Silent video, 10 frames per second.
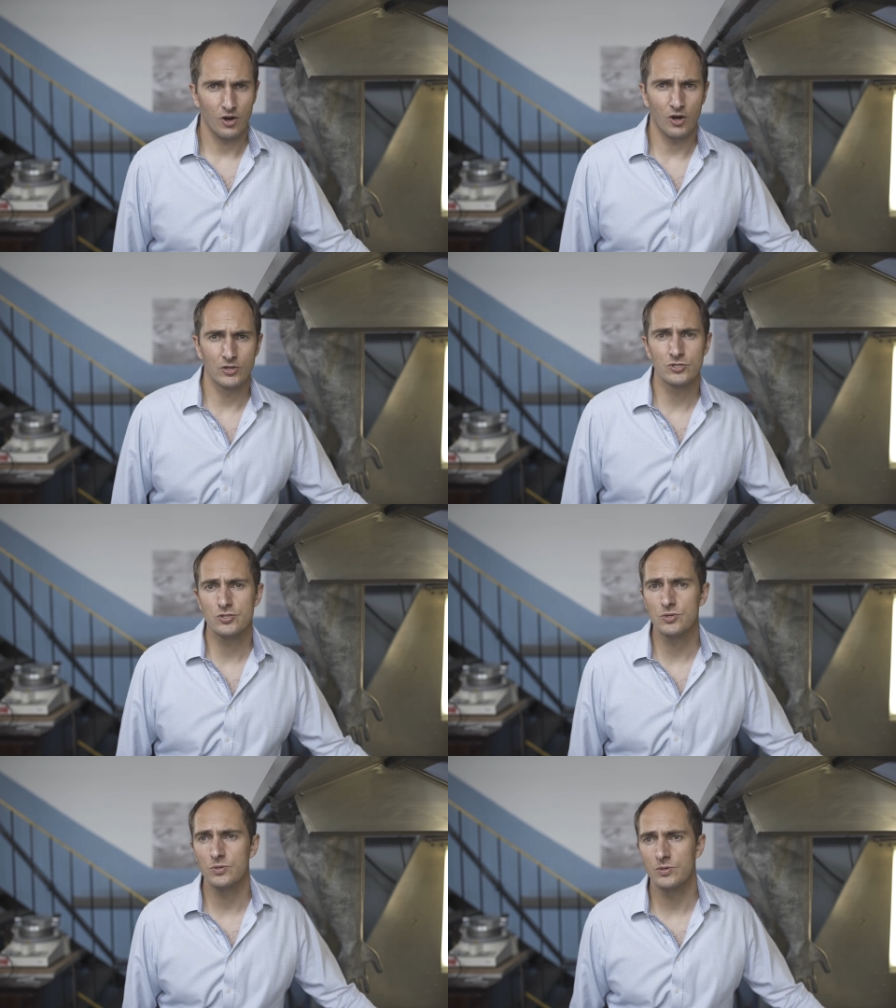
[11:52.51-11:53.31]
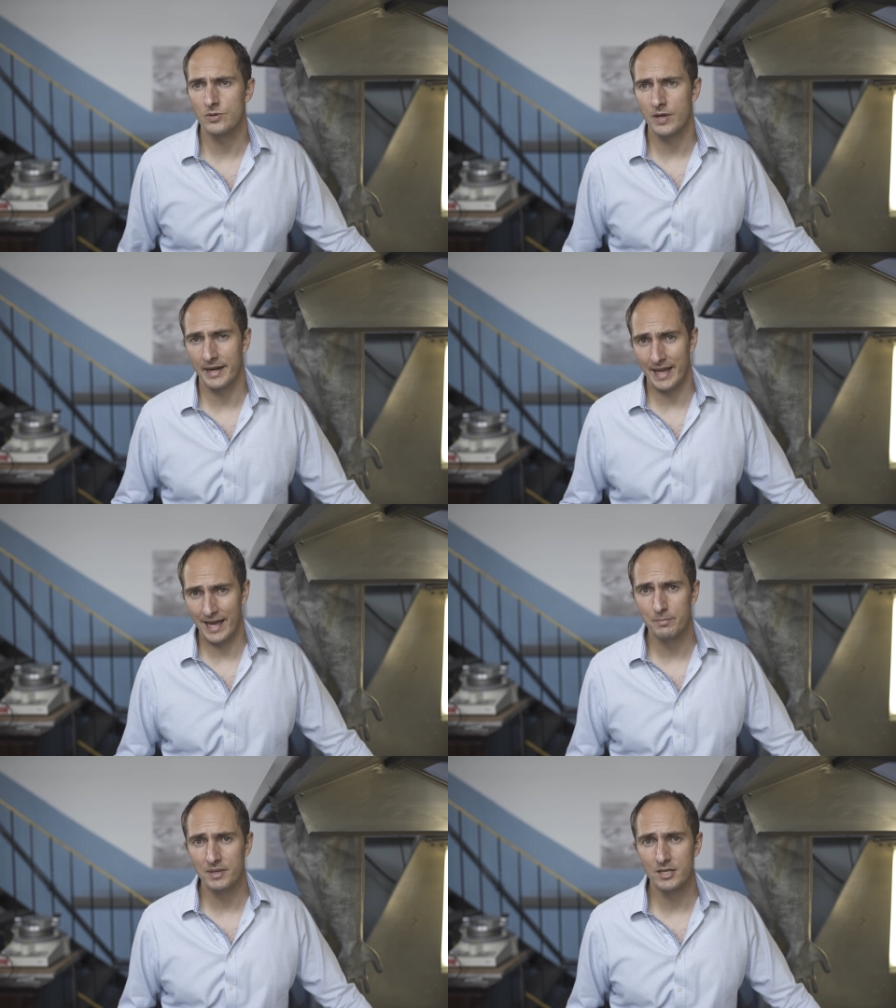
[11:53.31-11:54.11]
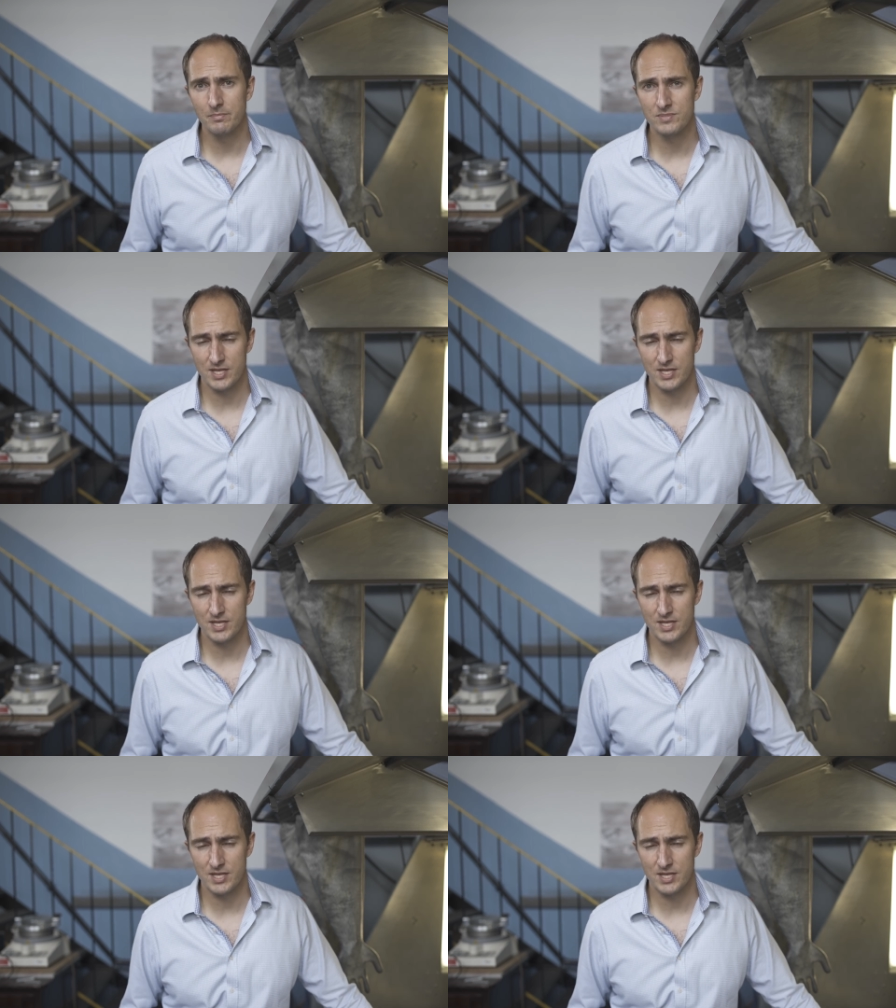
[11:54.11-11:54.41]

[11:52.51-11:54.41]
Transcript: onto an aluminium